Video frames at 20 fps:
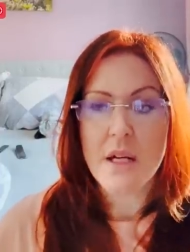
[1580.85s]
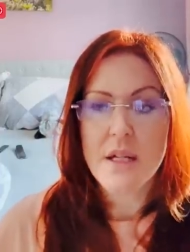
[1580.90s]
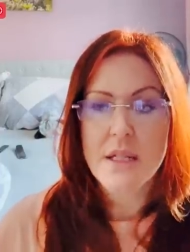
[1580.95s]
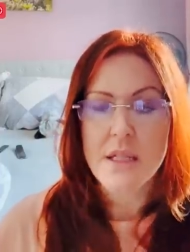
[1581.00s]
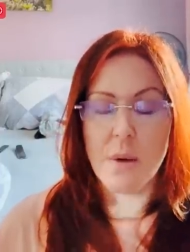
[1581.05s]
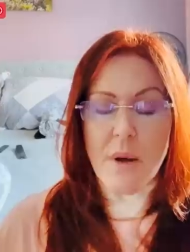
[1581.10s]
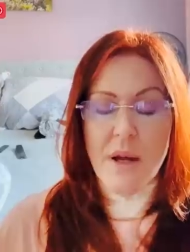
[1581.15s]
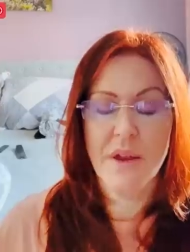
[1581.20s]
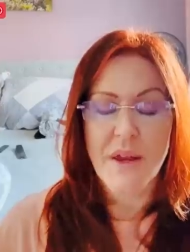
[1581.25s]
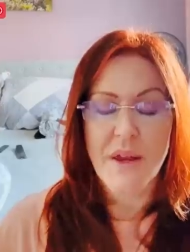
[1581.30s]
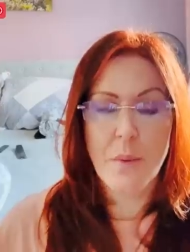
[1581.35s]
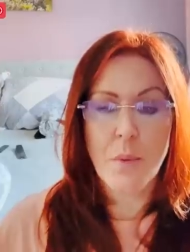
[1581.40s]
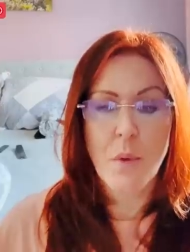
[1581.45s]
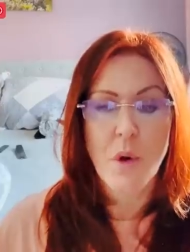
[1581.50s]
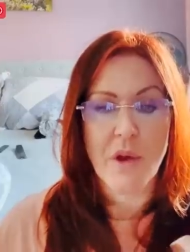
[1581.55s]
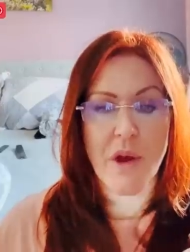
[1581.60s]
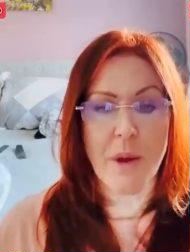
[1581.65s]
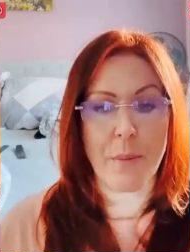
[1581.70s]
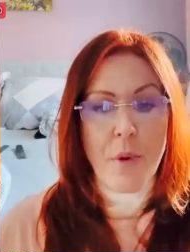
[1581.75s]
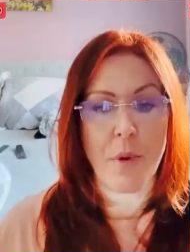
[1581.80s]
So I think
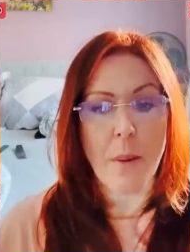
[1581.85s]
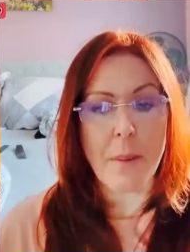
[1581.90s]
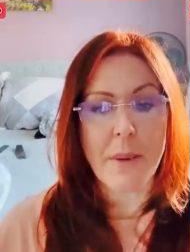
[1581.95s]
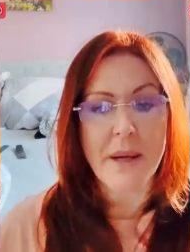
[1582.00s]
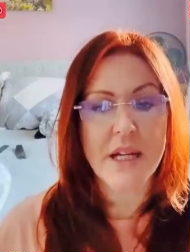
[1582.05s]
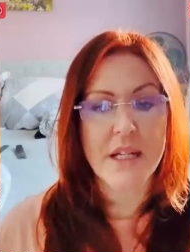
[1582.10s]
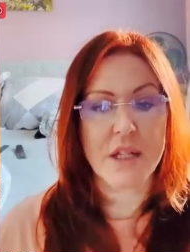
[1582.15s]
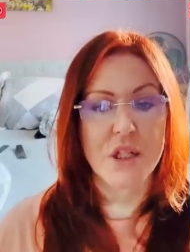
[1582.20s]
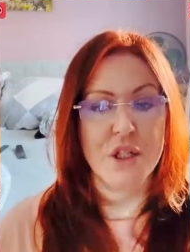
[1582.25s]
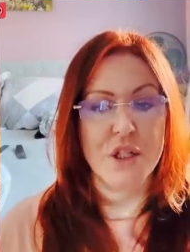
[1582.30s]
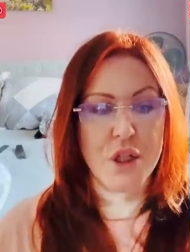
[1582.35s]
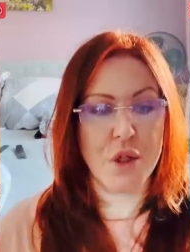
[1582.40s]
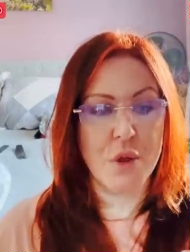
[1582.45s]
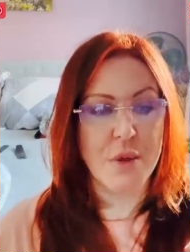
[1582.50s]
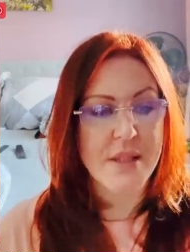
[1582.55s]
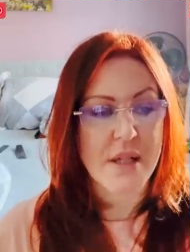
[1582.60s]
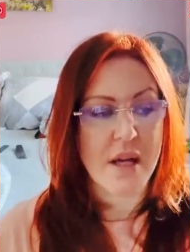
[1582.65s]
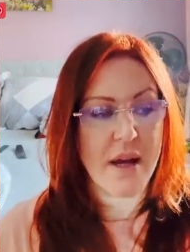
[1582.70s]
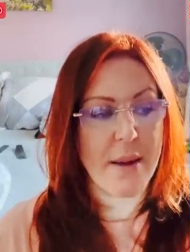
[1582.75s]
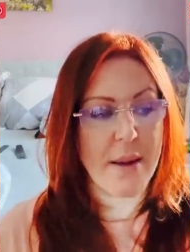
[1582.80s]
what they're probably going to do,
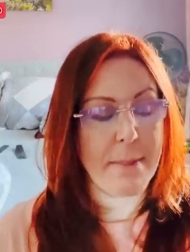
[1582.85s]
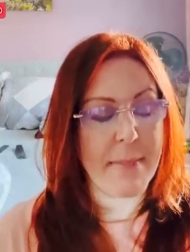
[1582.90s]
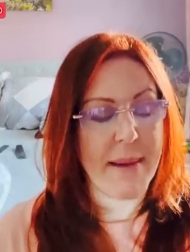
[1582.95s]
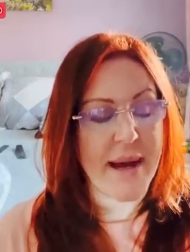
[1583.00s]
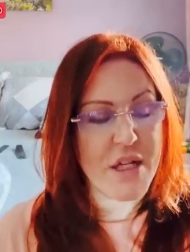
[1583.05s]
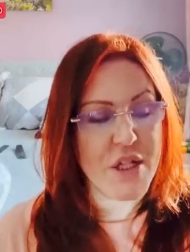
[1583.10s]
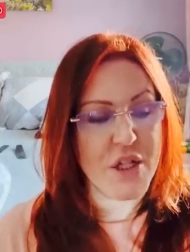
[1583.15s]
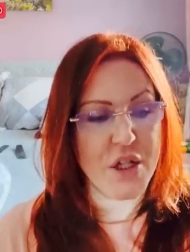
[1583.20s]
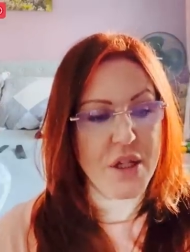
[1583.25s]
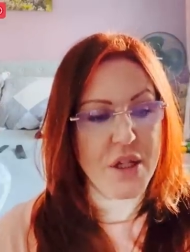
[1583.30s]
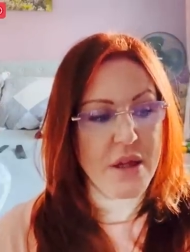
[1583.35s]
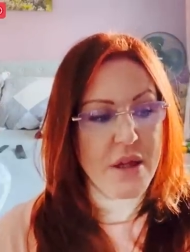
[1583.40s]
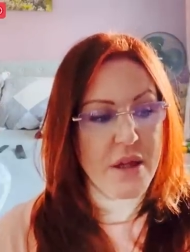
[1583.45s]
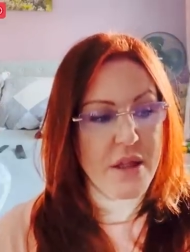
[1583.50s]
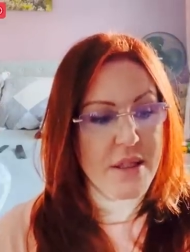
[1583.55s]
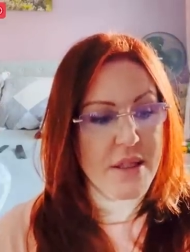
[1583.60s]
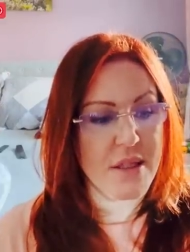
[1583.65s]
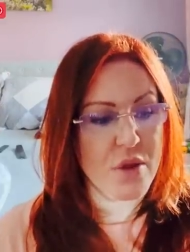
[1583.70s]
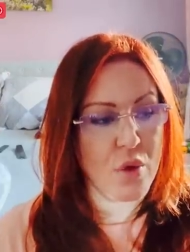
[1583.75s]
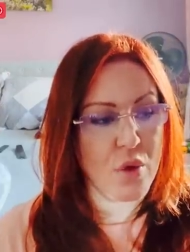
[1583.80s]
because I imagine
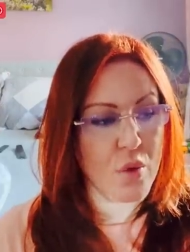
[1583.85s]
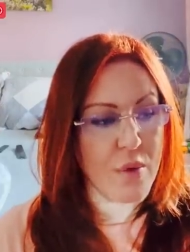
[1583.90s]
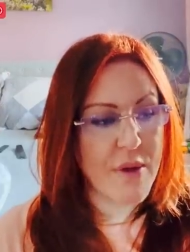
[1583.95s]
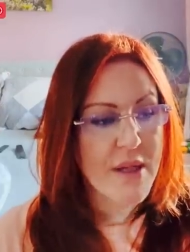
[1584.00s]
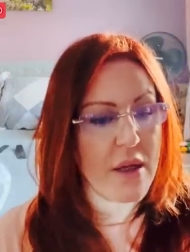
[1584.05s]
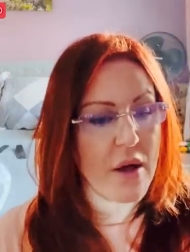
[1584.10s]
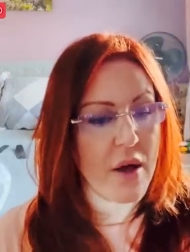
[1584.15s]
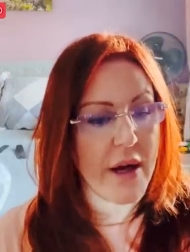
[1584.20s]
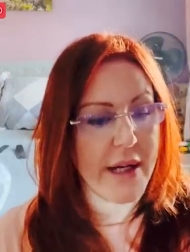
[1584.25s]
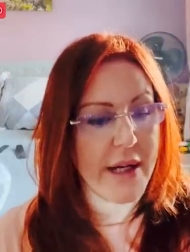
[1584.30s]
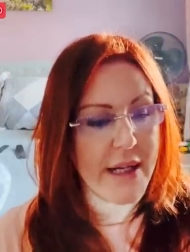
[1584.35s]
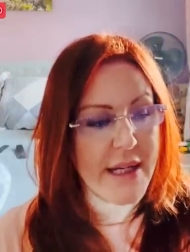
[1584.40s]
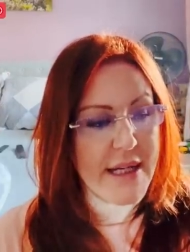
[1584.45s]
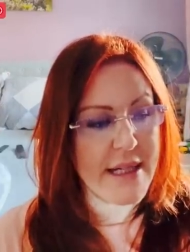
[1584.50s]
the storyline